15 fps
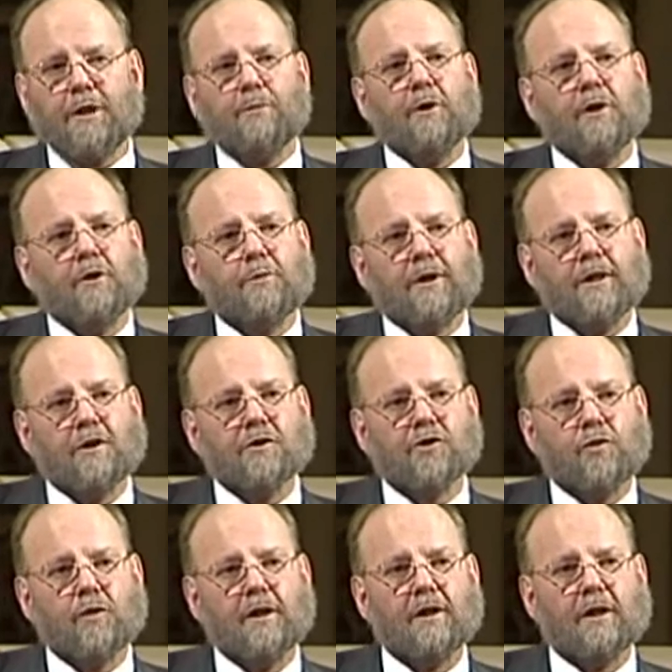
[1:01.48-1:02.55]
people had begun
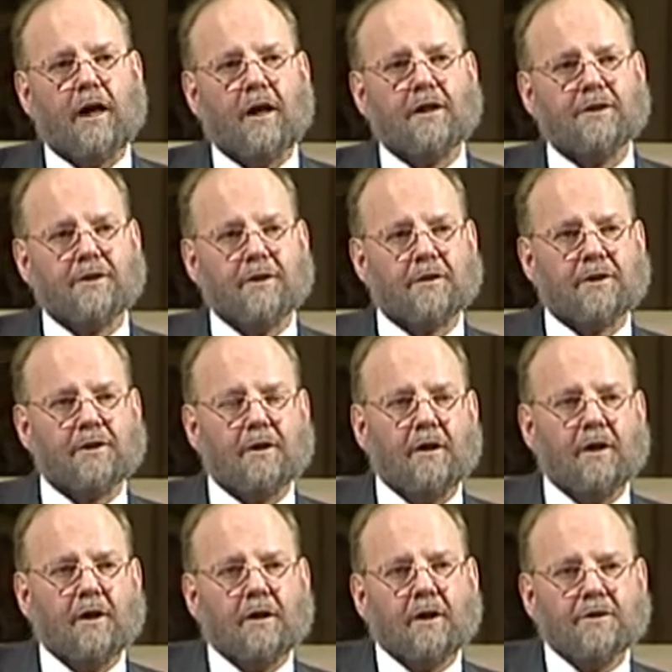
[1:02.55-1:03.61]
to realize that
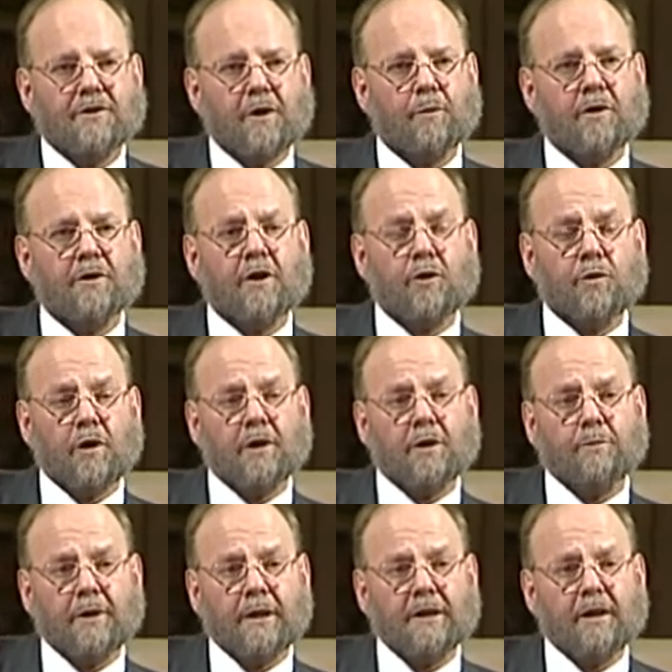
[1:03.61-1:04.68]
someone who
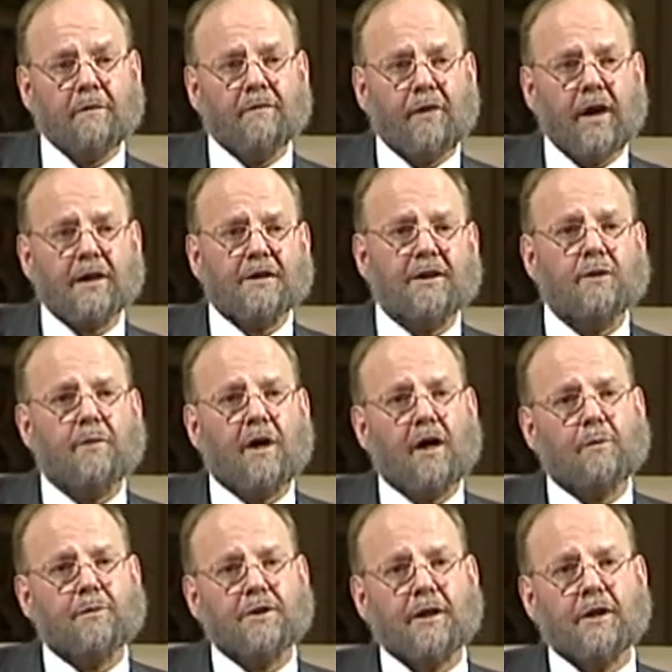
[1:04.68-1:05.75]
had been infected
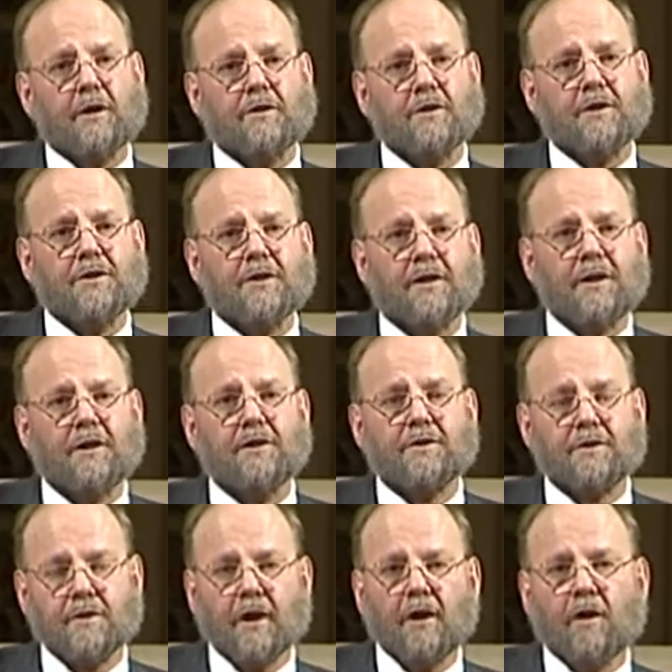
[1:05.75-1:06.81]
by a particular
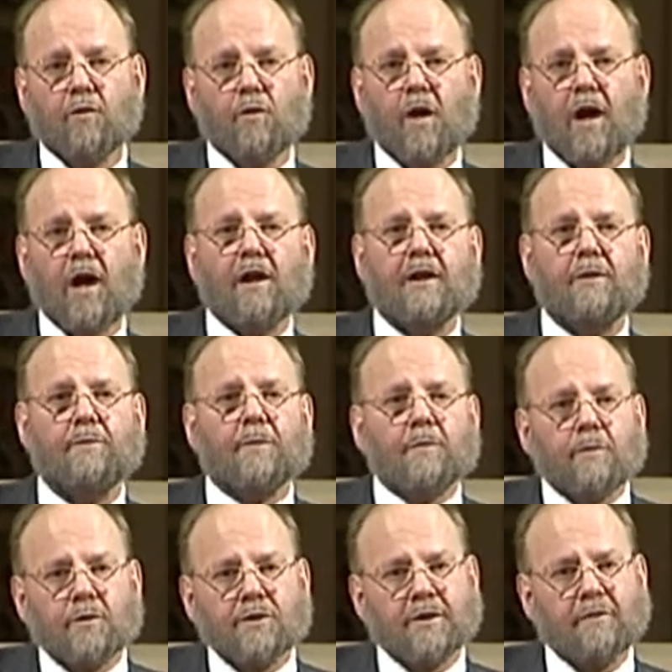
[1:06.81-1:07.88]
disease rarely
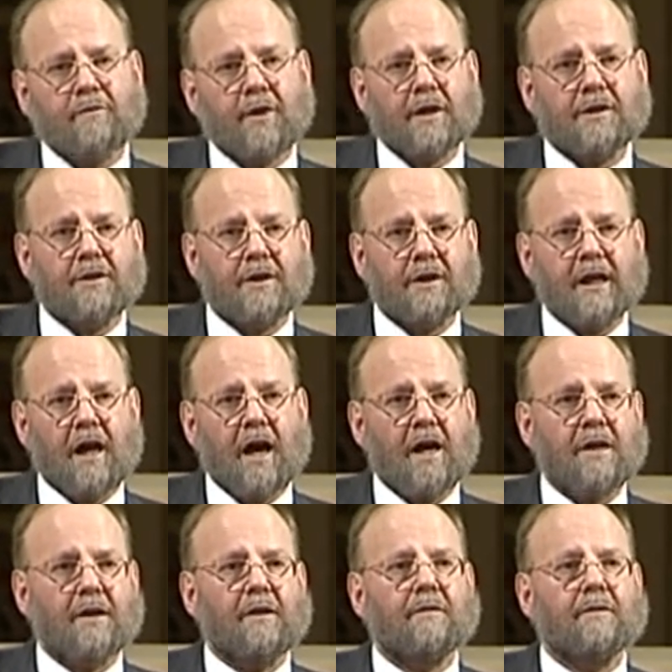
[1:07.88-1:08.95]
was infected
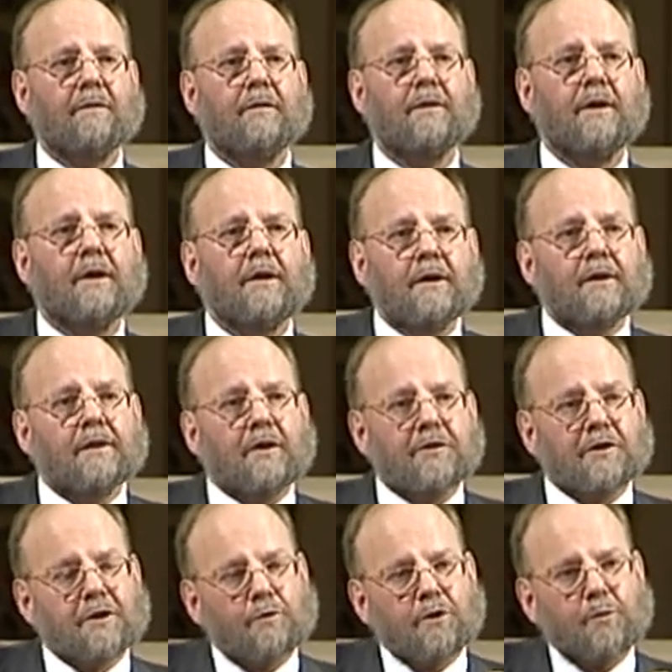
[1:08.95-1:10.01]
again, and
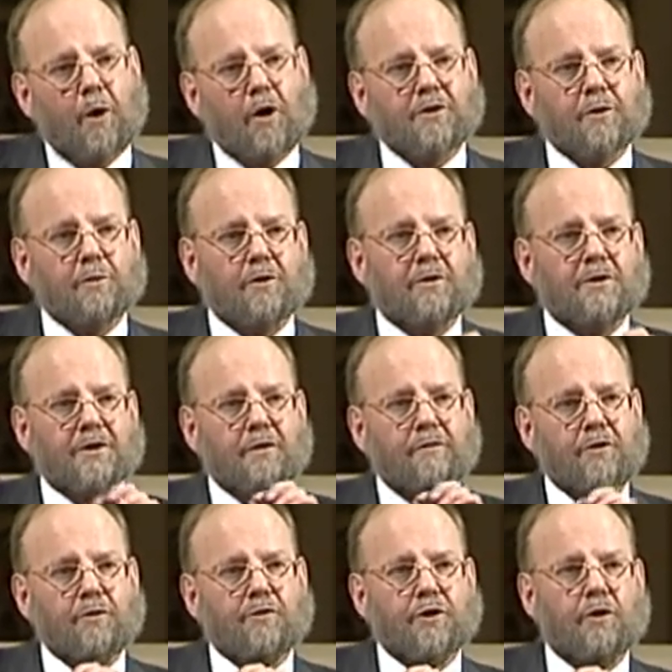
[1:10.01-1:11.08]
that it was possible that
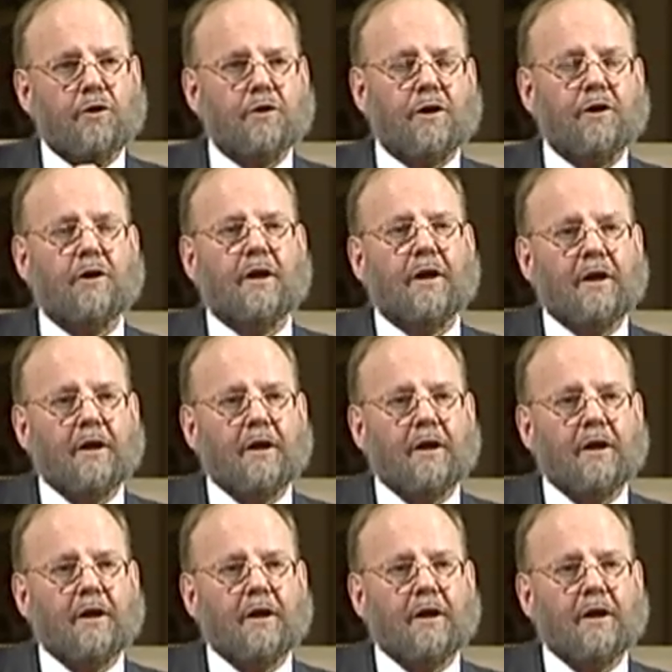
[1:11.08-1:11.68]
if you took